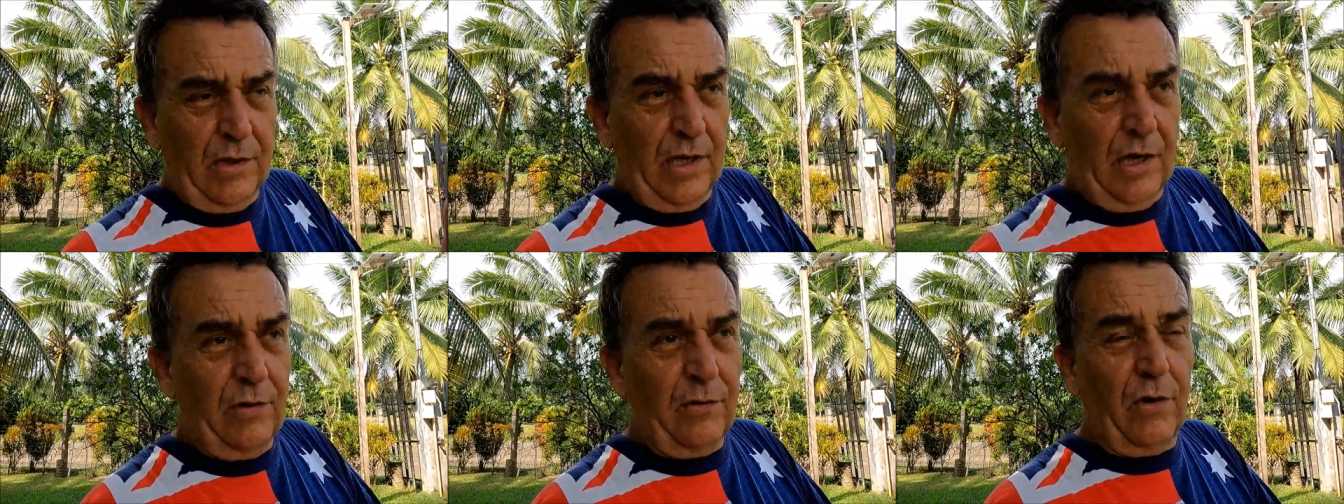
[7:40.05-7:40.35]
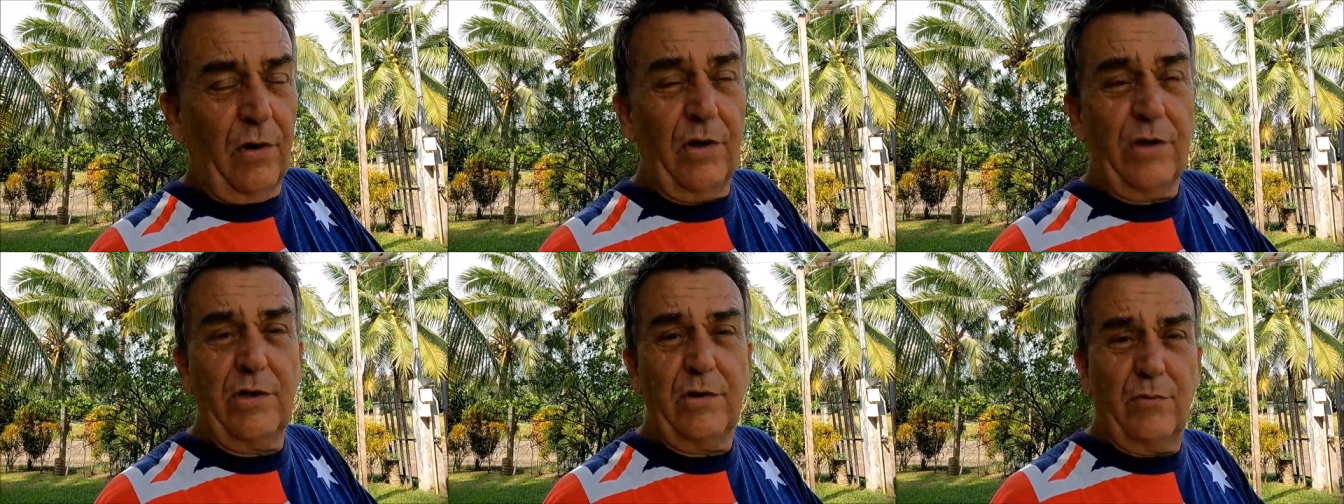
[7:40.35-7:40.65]
You
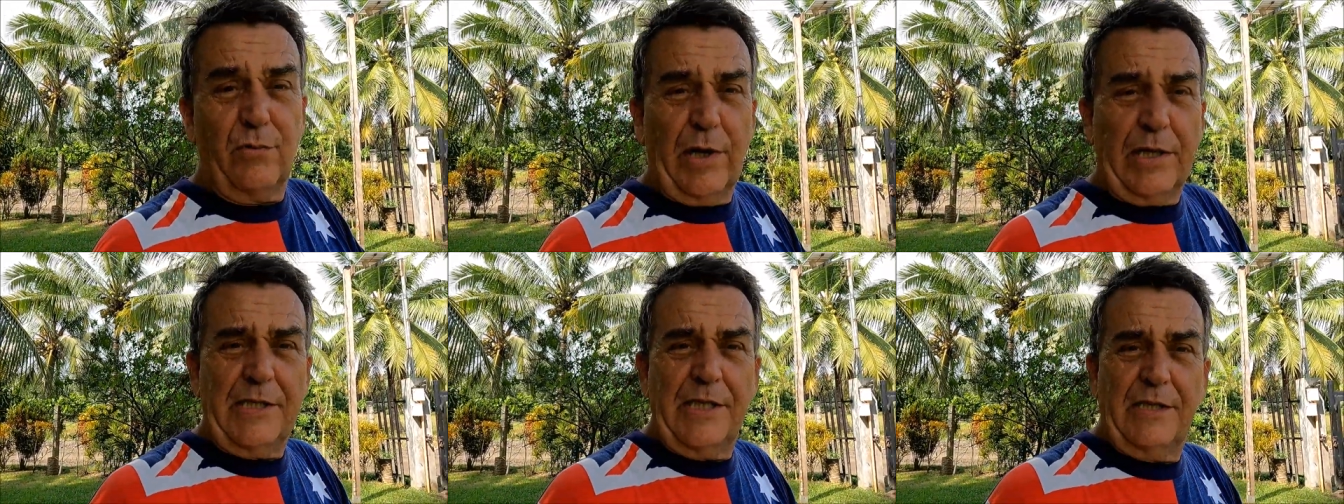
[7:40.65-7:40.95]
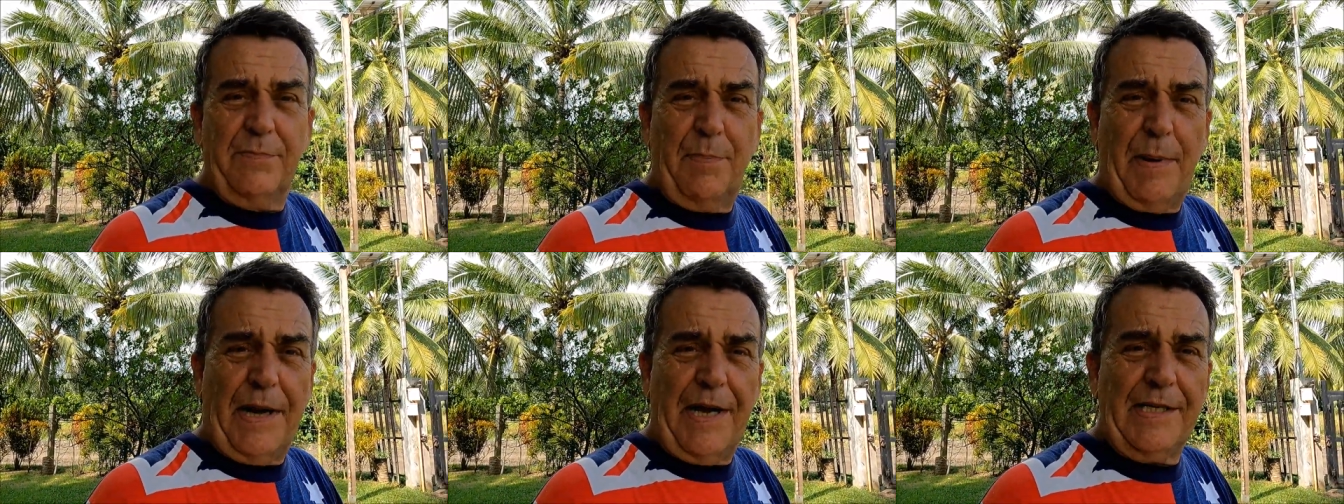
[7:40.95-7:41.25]
know, oh, you
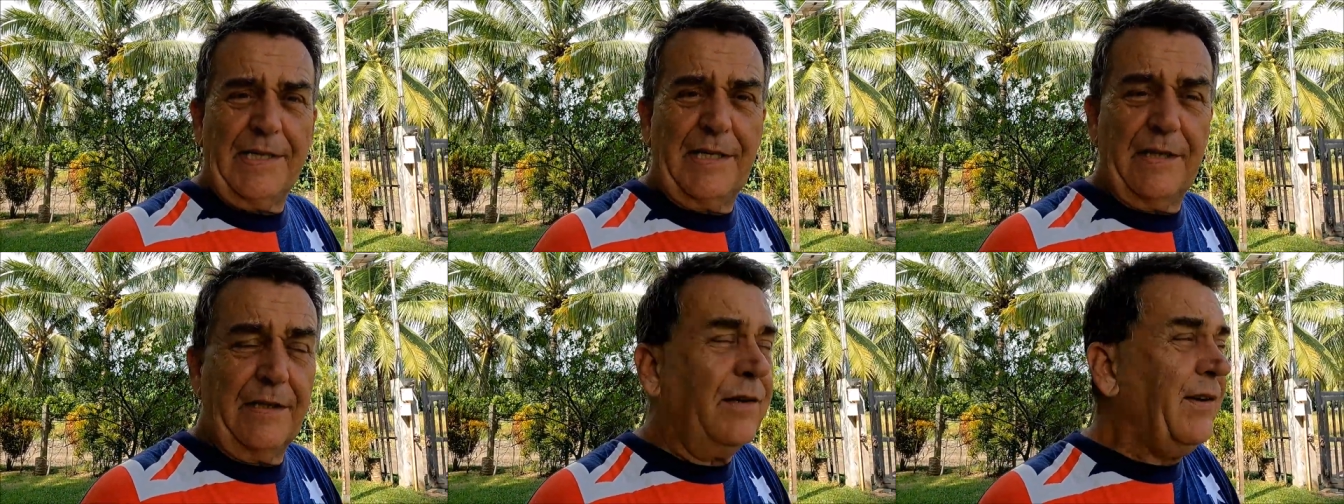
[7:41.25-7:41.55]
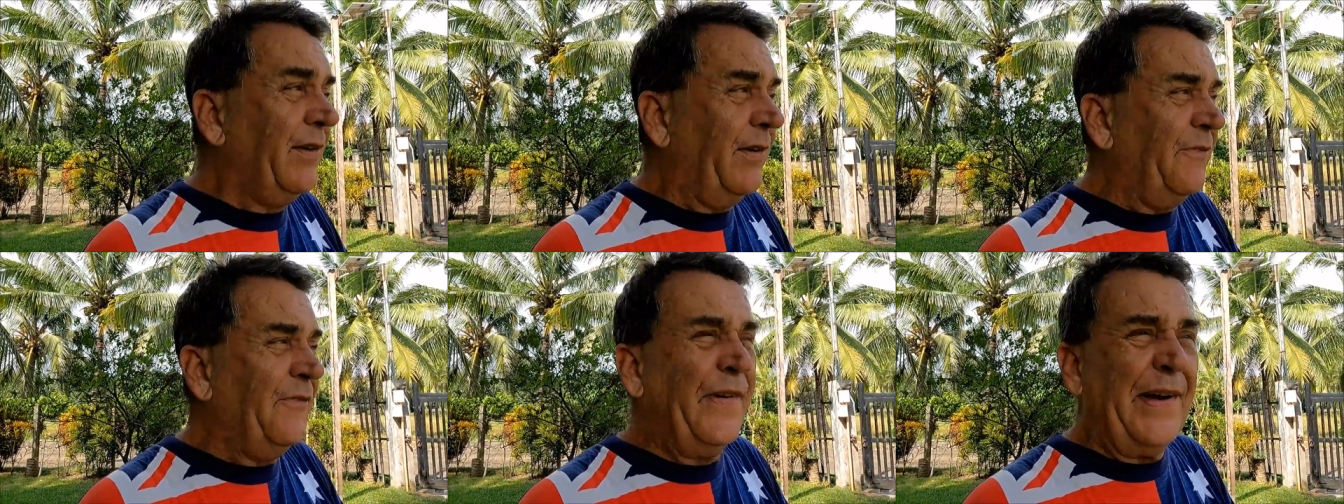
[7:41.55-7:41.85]
racist
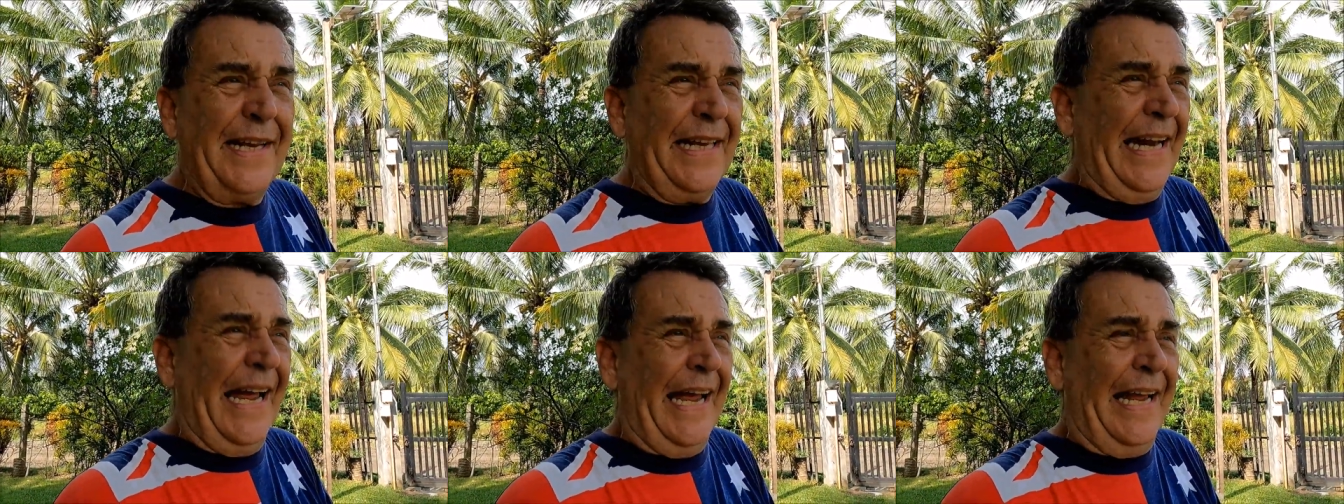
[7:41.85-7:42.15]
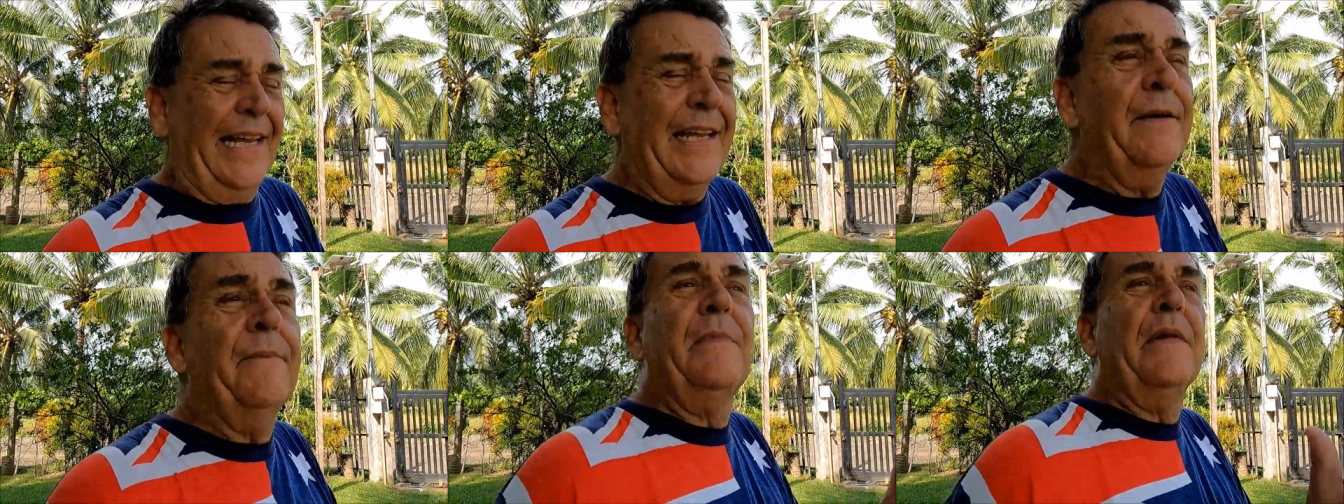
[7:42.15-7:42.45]
bastard. Oh, fucking
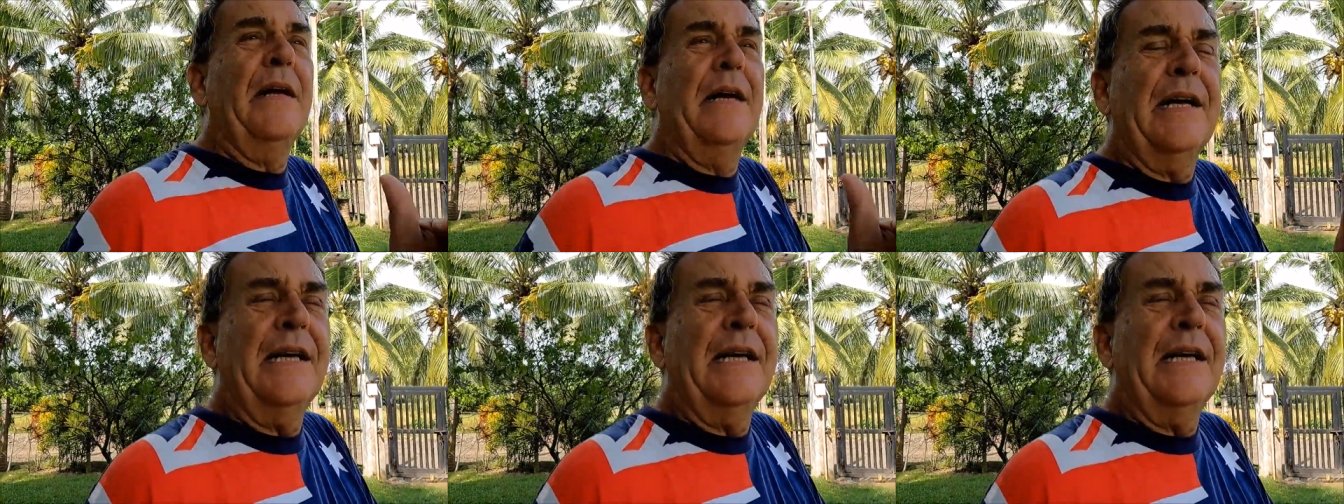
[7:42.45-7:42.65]
A.